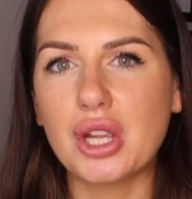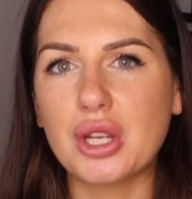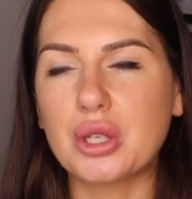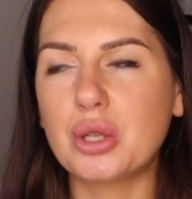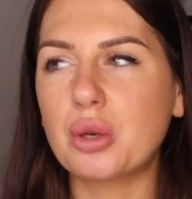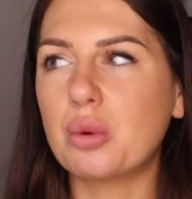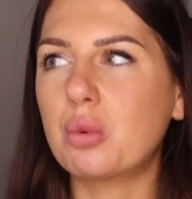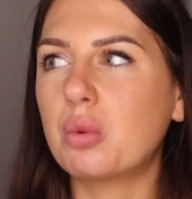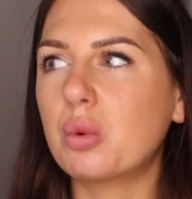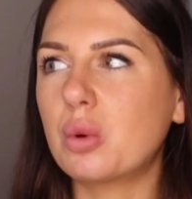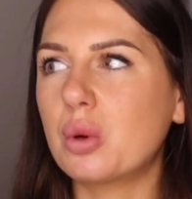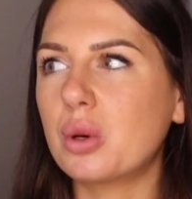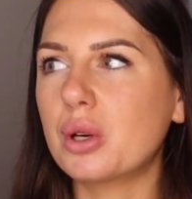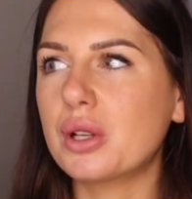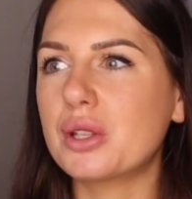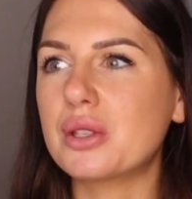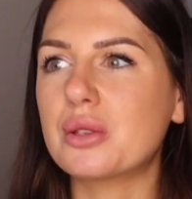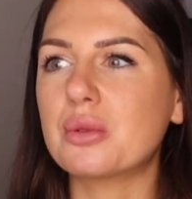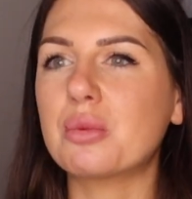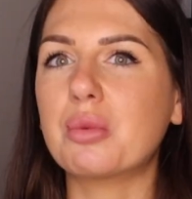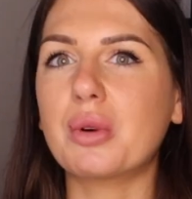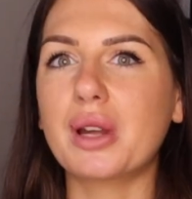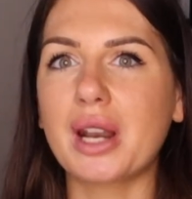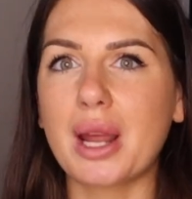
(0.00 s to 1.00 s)

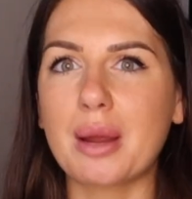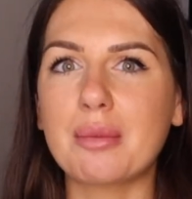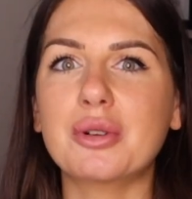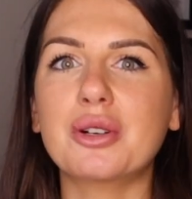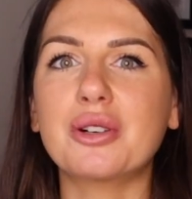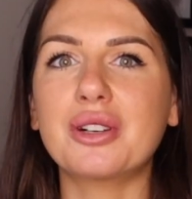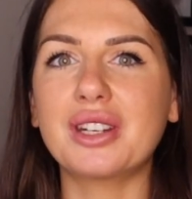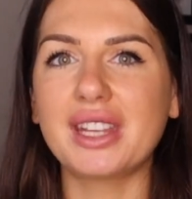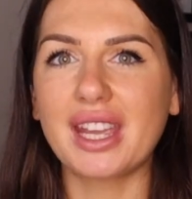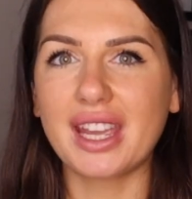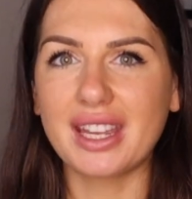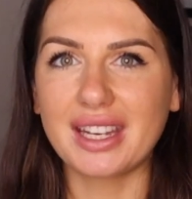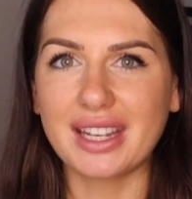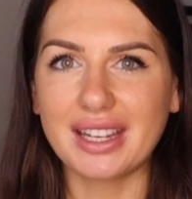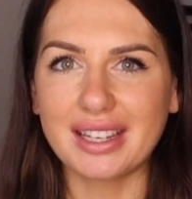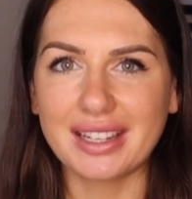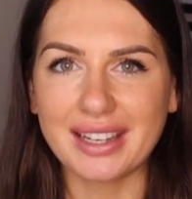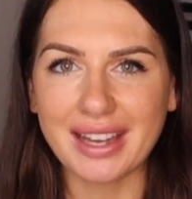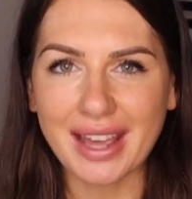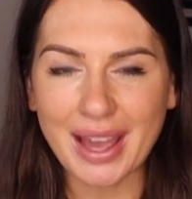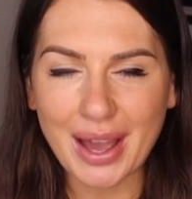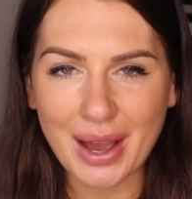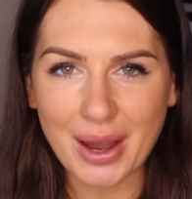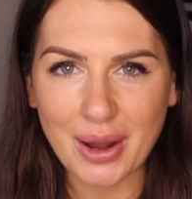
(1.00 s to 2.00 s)
towards what I'm creating
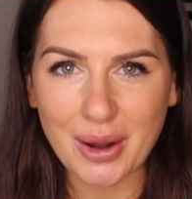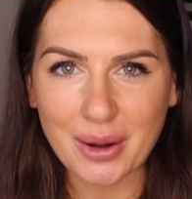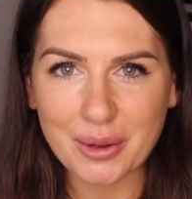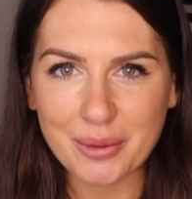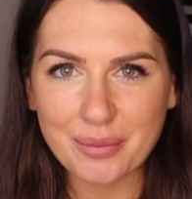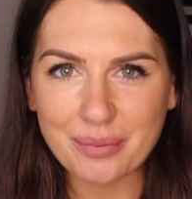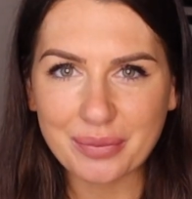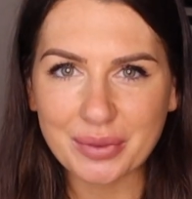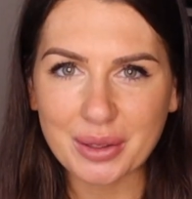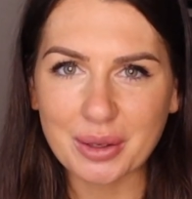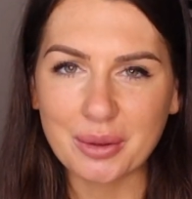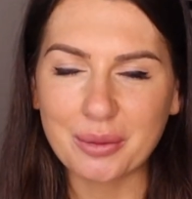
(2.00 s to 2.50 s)
now,